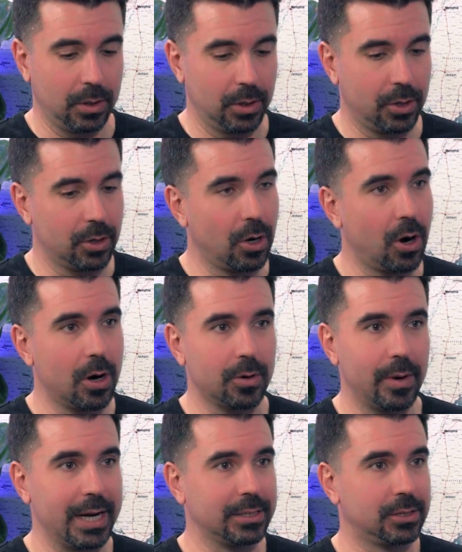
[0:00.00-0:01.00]
Your heart
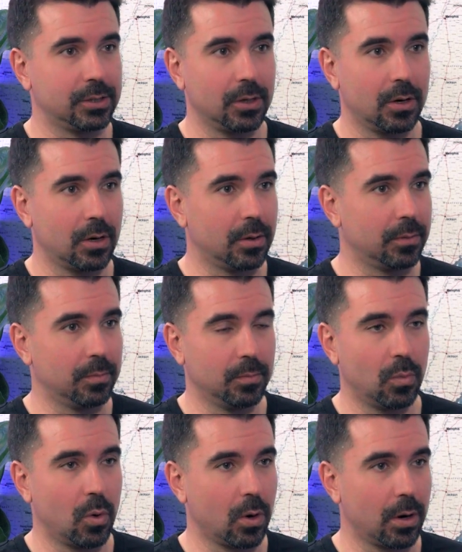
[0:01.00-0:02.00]
rates are
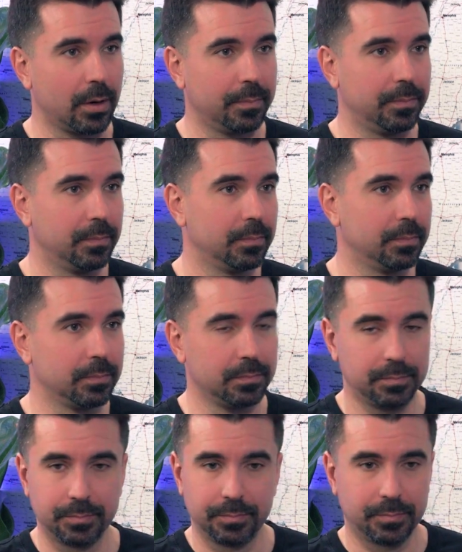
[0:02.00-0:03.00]
more
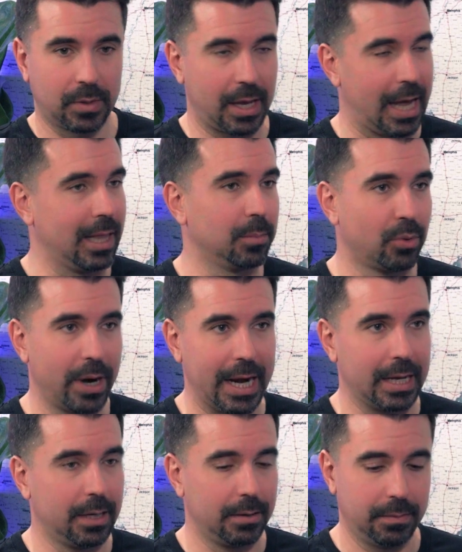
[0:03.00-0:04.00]

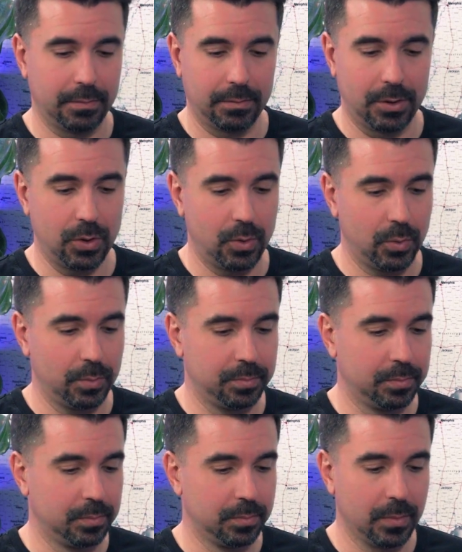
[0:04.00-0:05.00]
calibrated. You
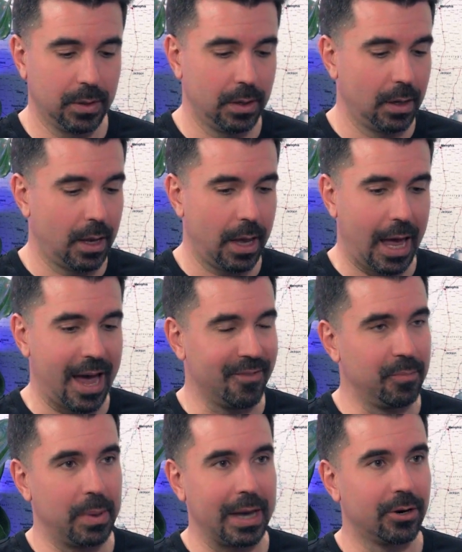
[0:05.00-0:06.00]

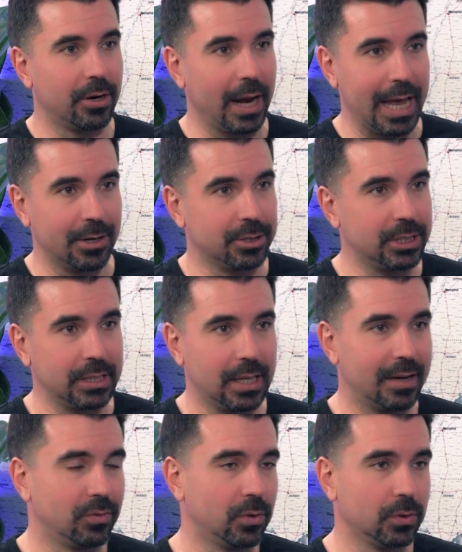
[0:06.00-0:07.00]
have better energy
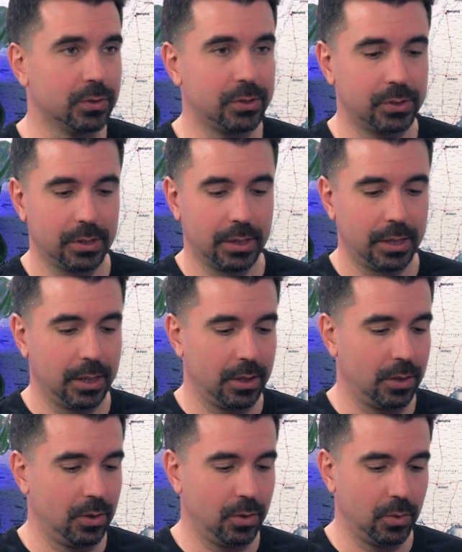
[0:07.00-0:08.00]
levels.
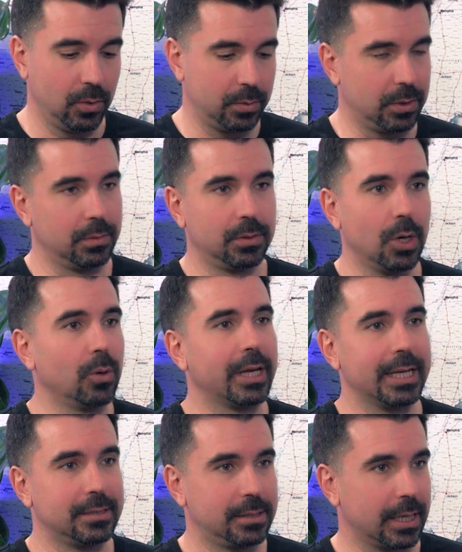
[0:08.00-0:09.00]
You don't
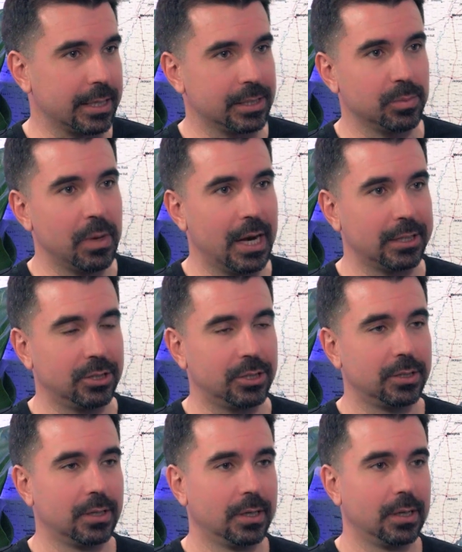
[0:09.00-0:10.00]
get sick as
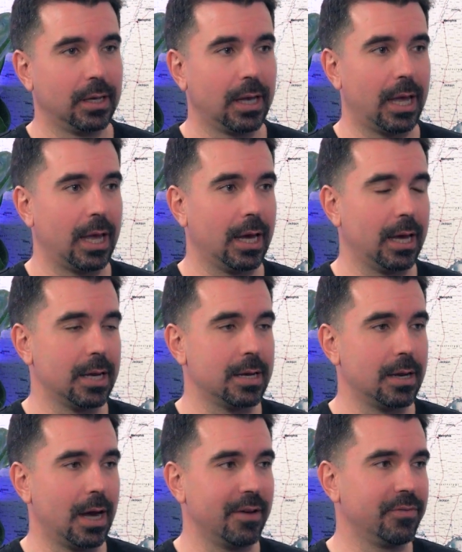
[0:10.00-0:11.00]
much.
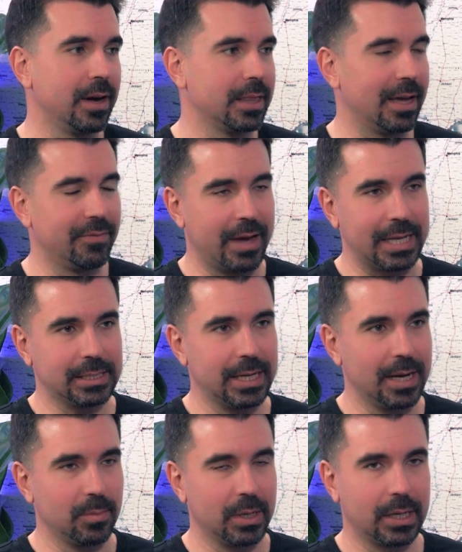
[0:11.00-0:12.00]
And I find that
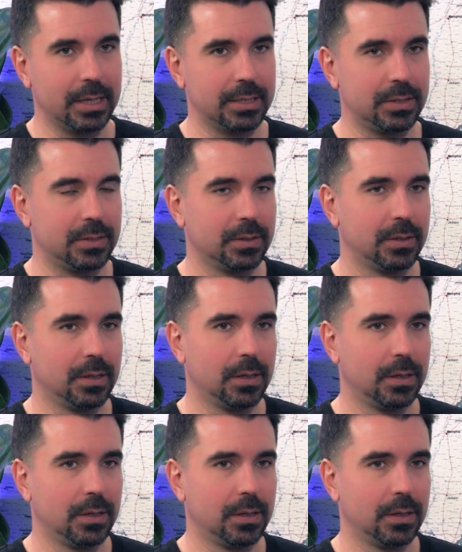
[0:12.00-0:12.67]
fascinating because